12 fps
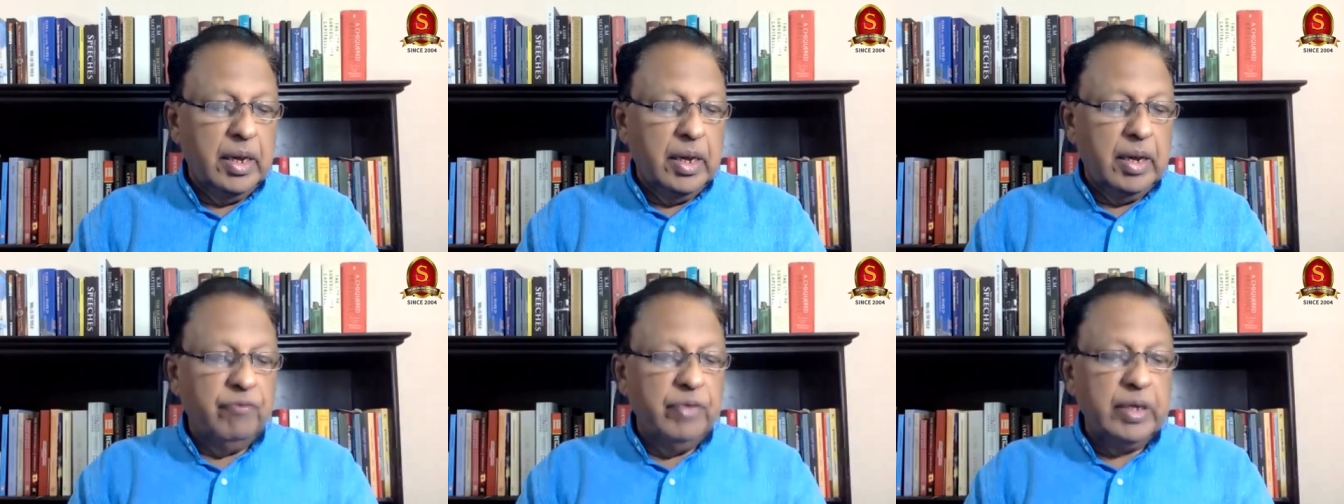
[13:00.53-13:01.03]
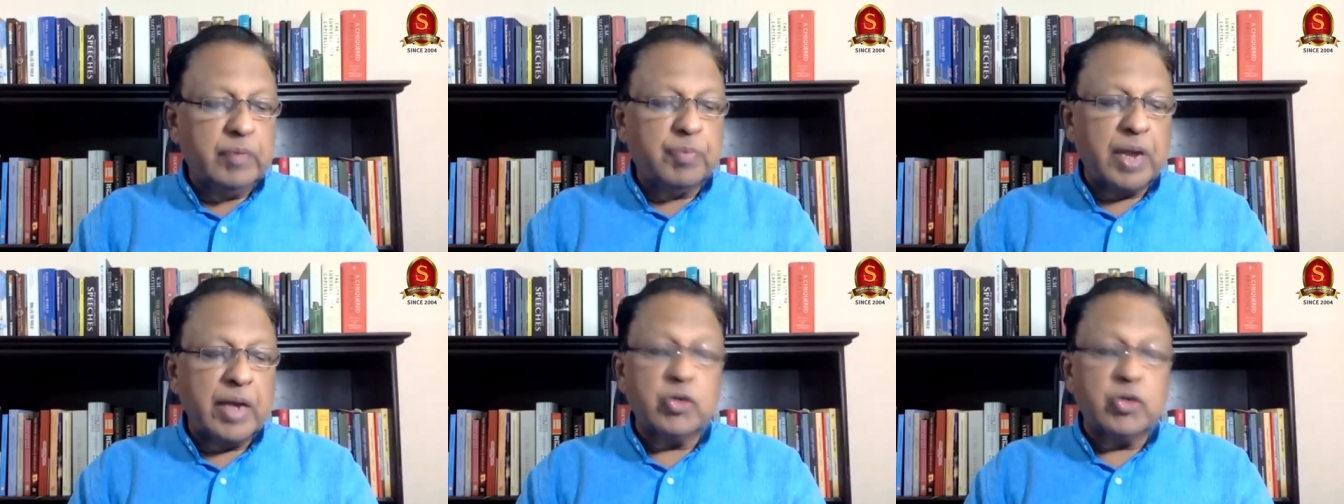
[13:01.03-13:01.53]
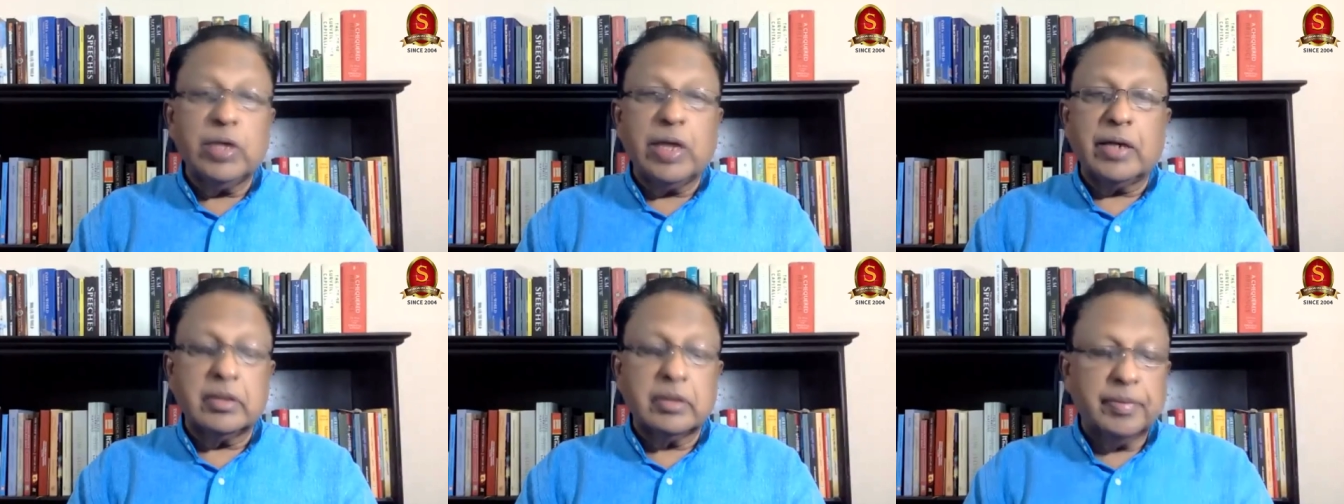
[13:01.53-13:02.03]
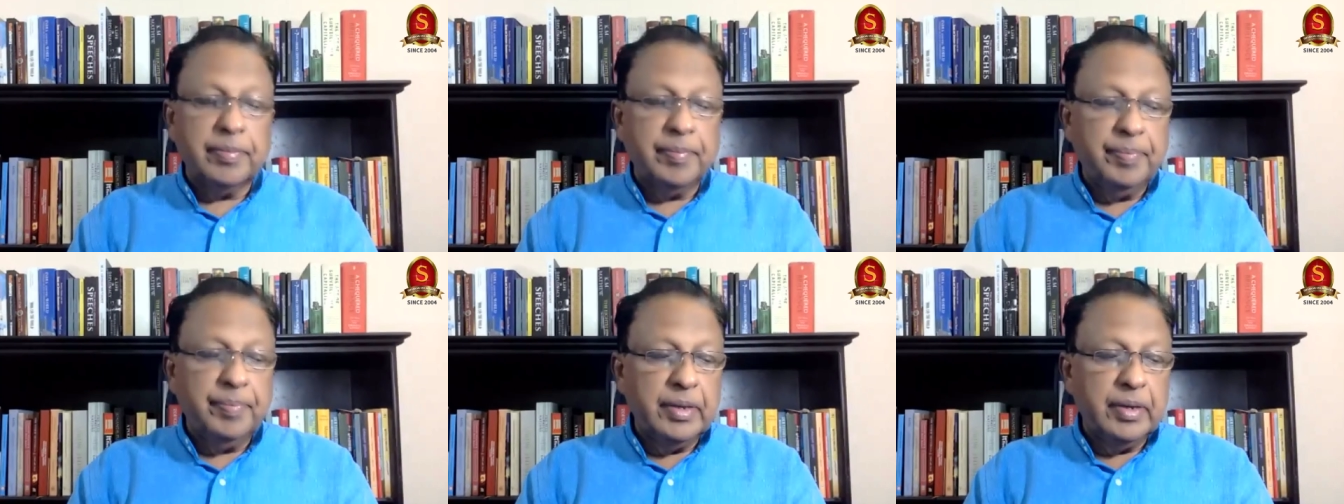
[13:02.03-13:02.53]
A week prior to that,
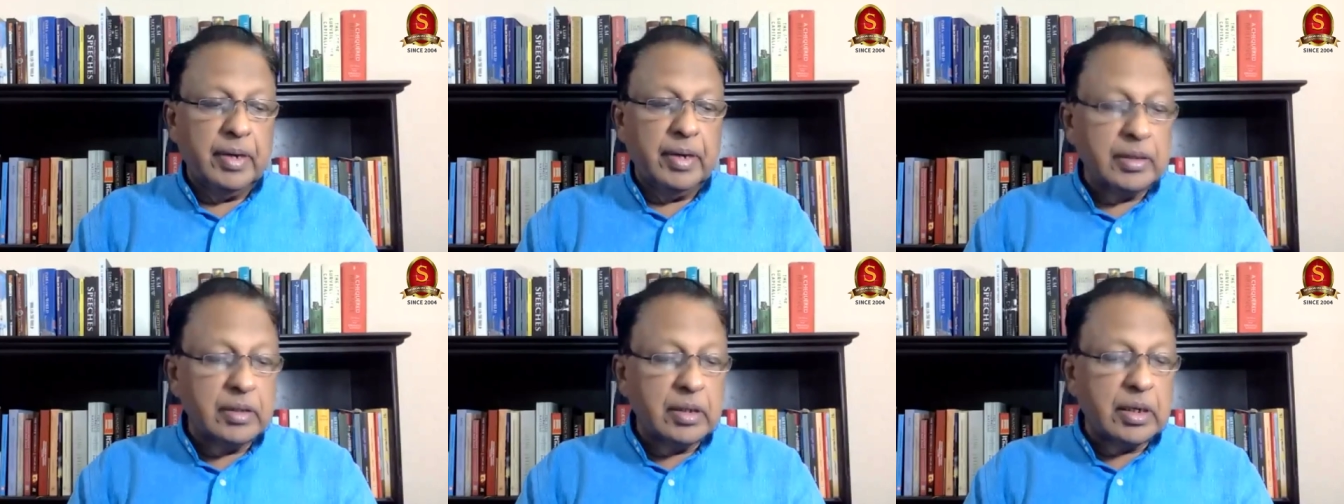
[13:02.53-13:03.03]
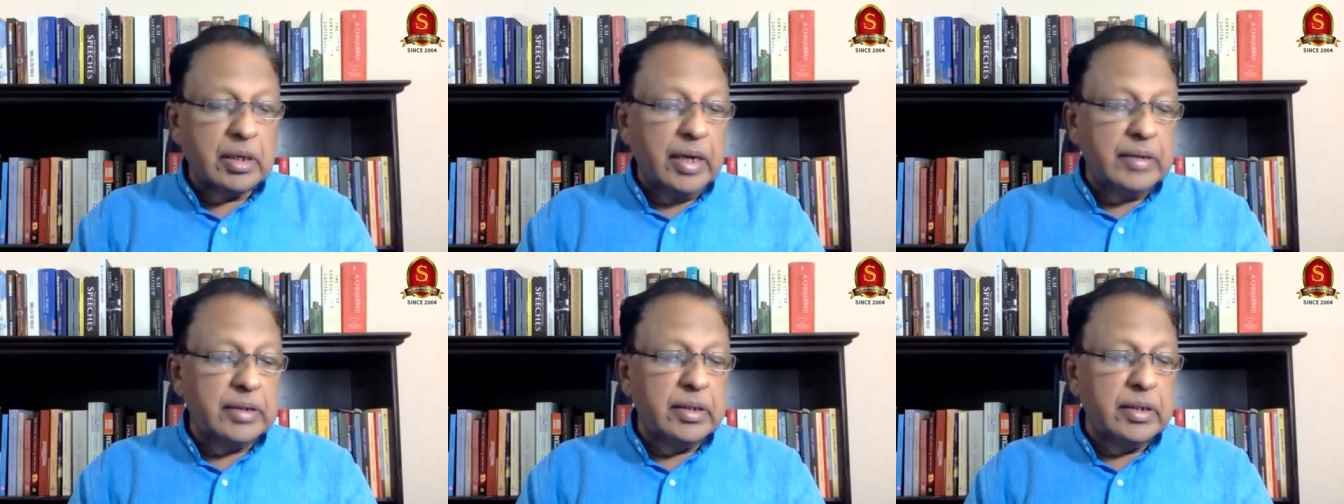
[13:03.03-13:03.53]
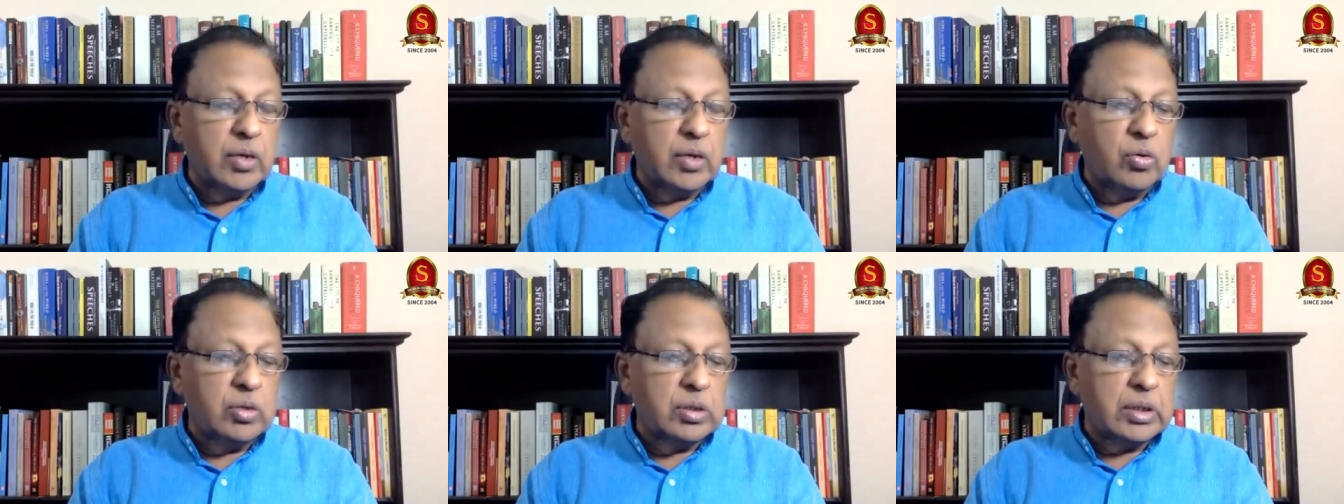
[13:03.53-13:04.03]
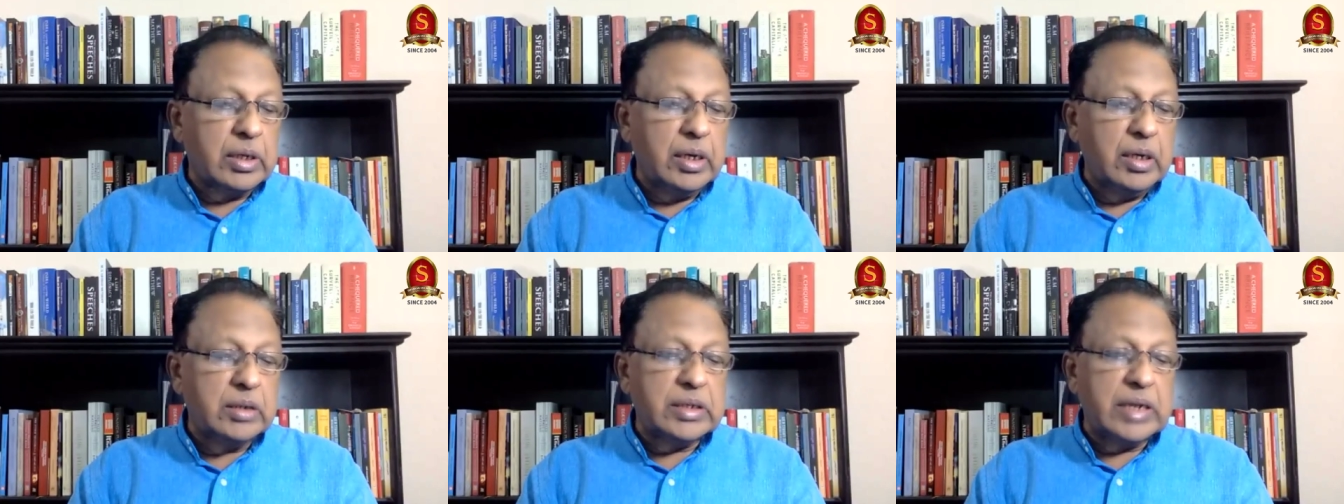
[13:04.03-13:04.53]
another 18 year old
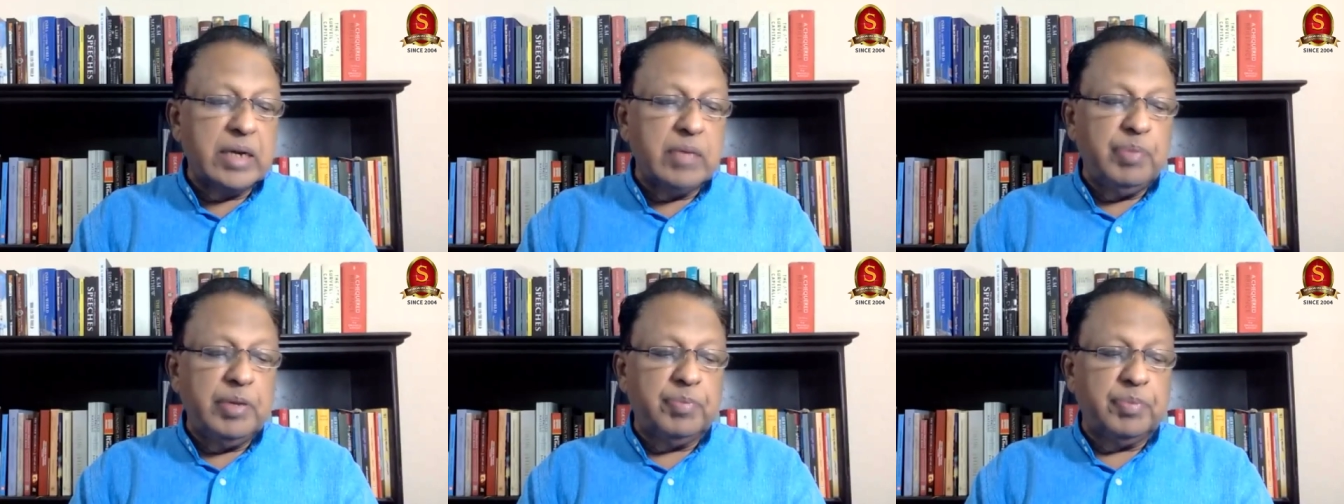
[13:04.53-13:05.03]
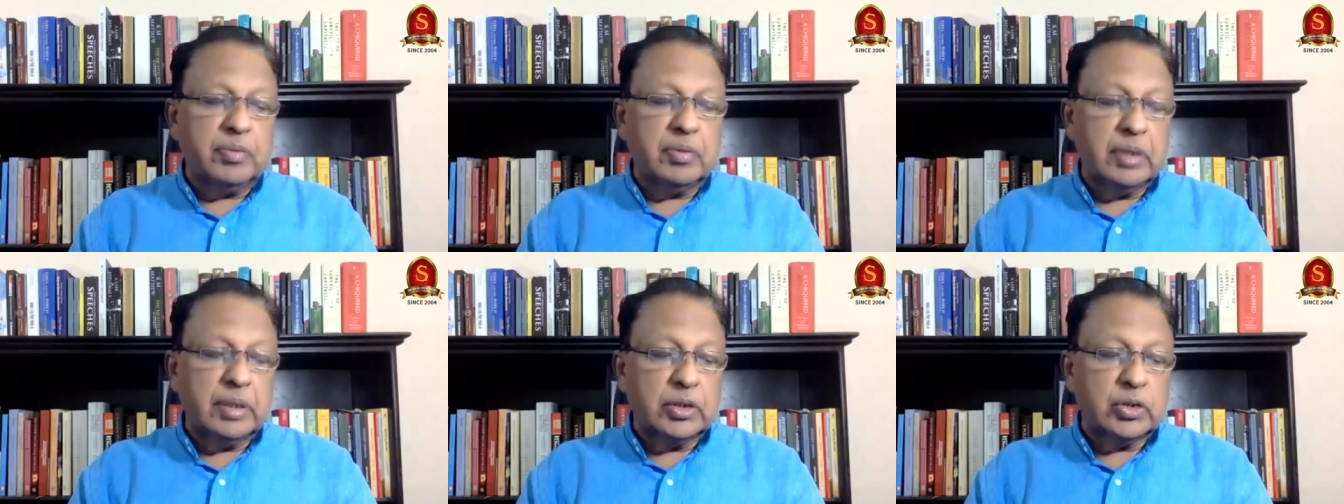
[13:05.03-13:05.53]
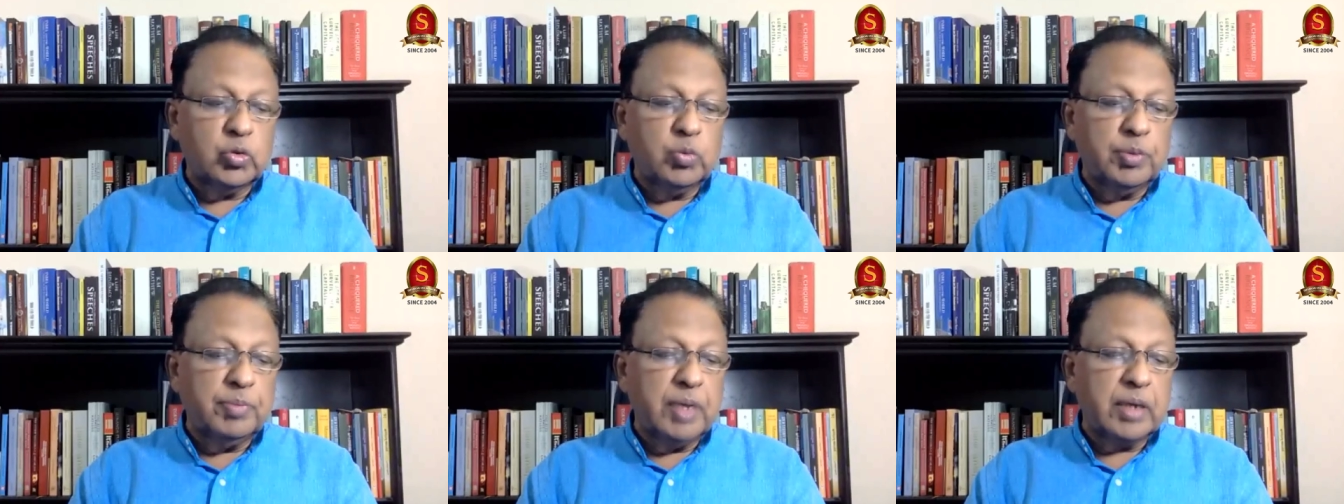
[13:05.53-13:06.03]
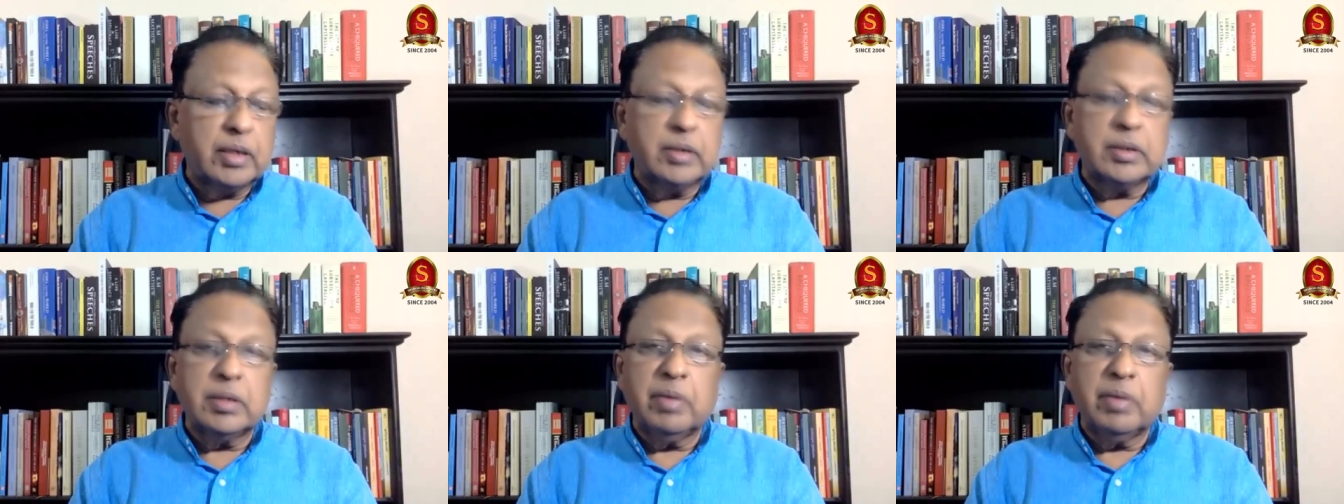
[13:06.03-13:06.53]
killed 10 people at a
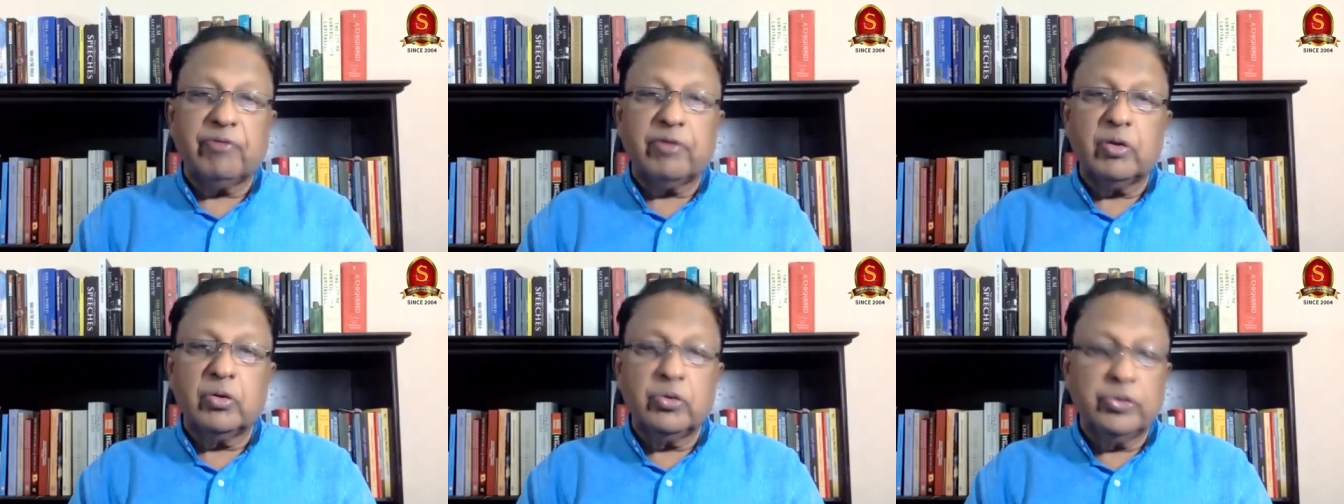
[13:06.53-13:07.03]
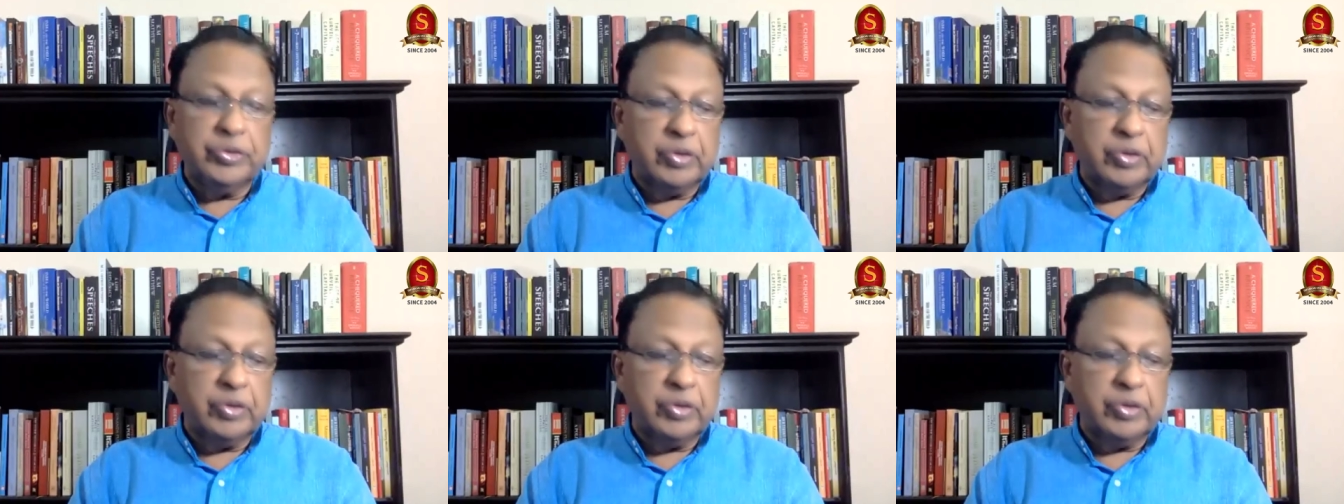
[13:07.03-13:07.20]
supermarket in Buffalo.